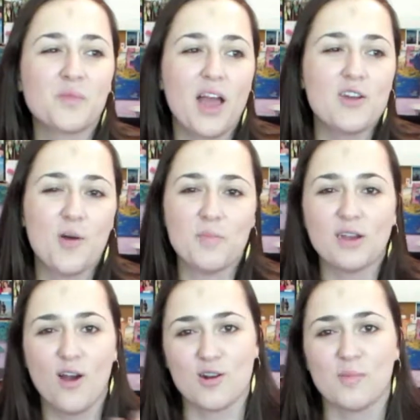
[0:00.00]
I know I'm
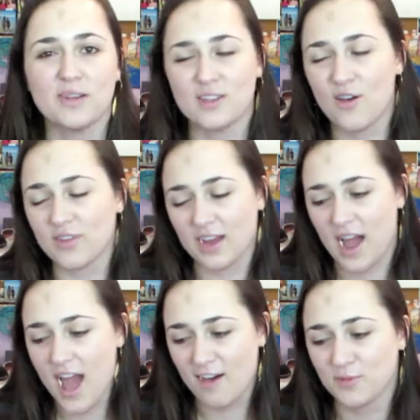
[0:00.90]
being hard on myself, like
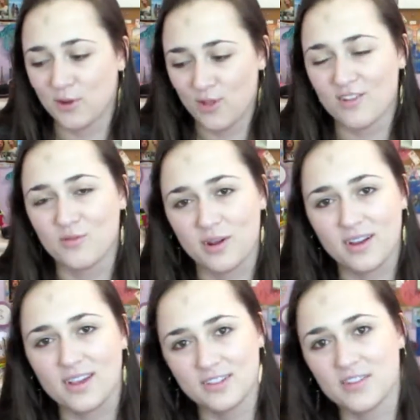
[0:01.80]
I have put a lot of
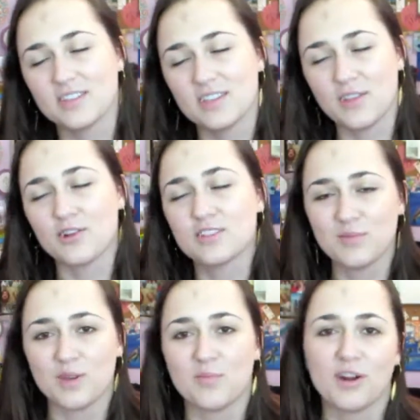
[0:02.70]
work into this and there are
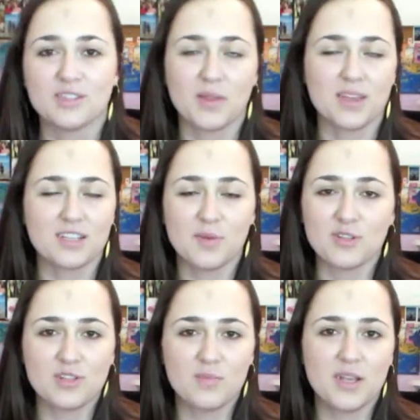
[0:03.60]
some good parts, but like
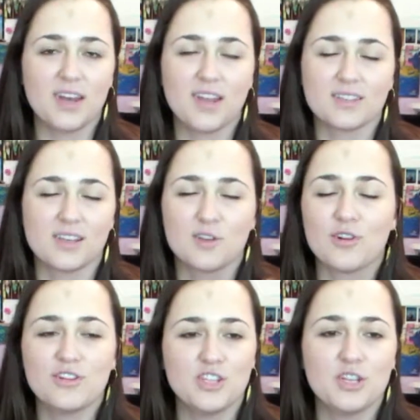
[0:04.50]
especially in the beginning it's like
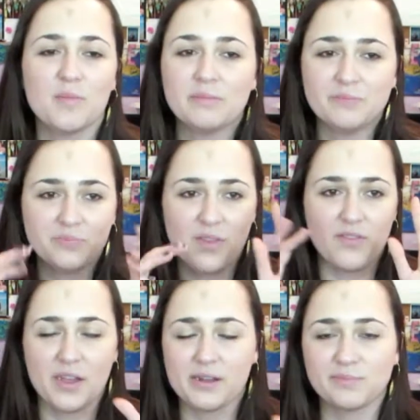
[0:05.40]
cringy
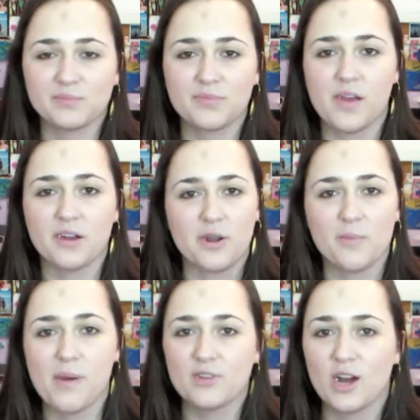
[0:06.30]
and like, I don't
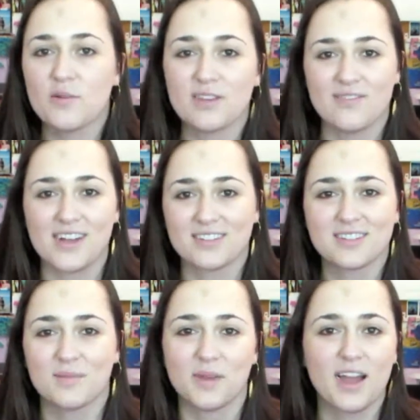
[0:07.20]
know, I'm talking really fast
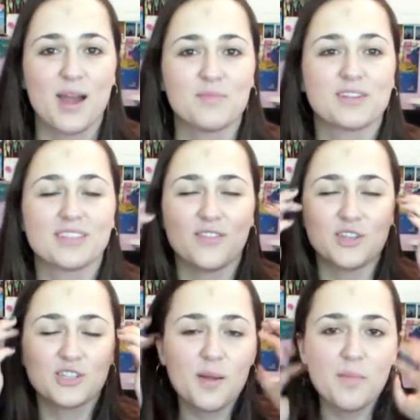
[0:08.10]
because I'm like hyper because I
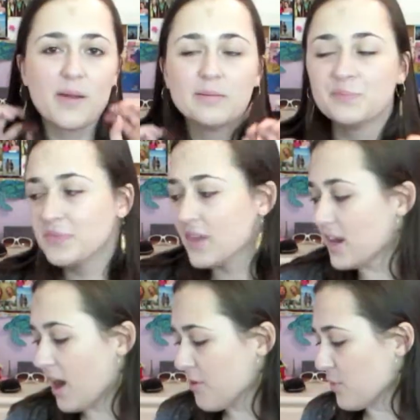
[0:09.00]
finished it. But
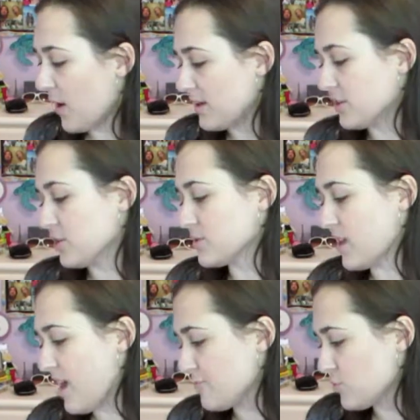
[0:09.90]
in other writing news,
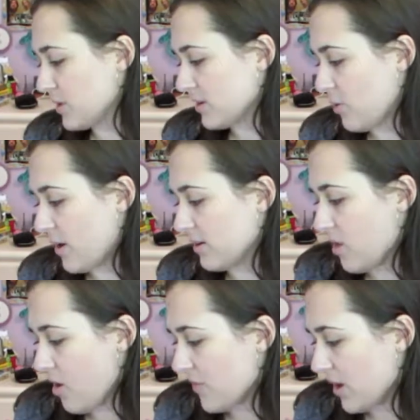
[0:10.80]
I have been working quite a
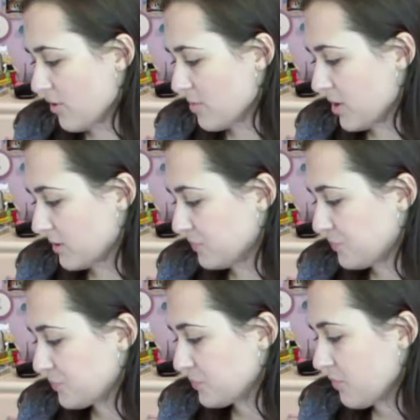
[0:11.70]
lot on that other book
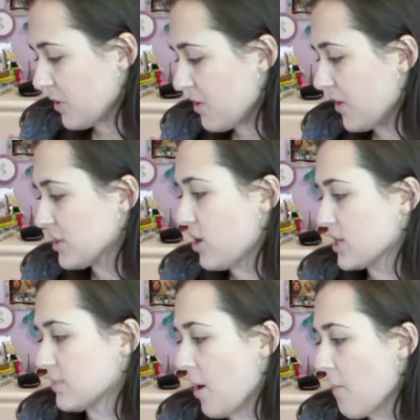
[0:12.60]
that I
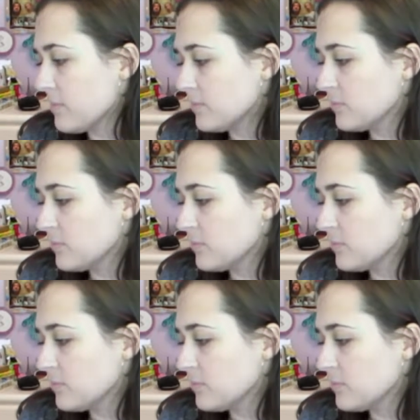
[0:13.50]
talked about,